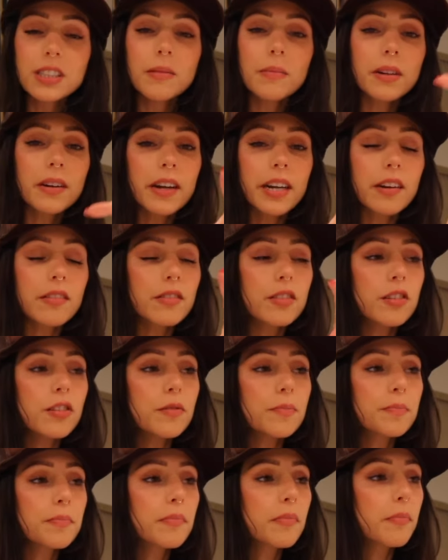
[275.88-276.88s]
them in like
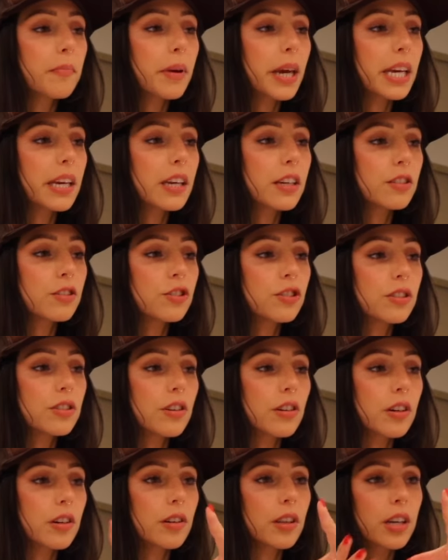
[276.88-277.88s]
little baking
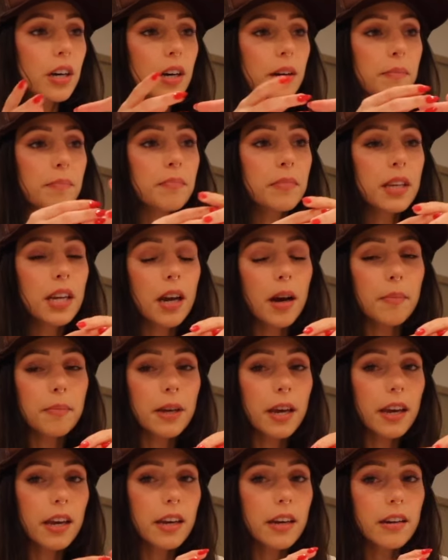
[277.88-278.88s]
the
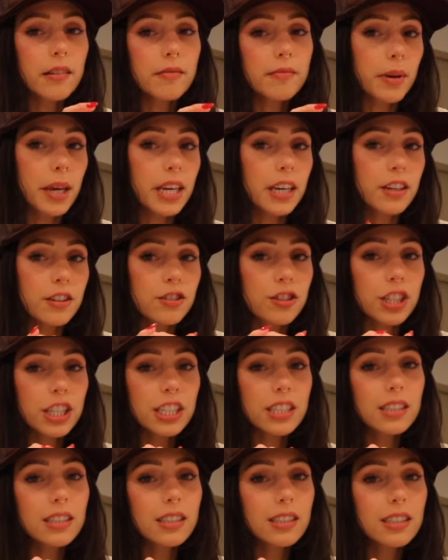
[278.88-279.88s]
cupcake baking
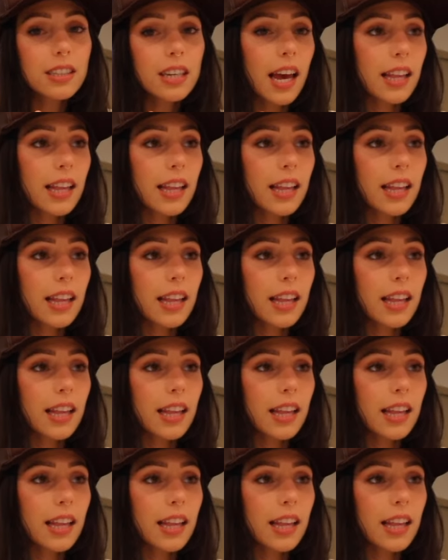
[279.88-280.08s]
sheets,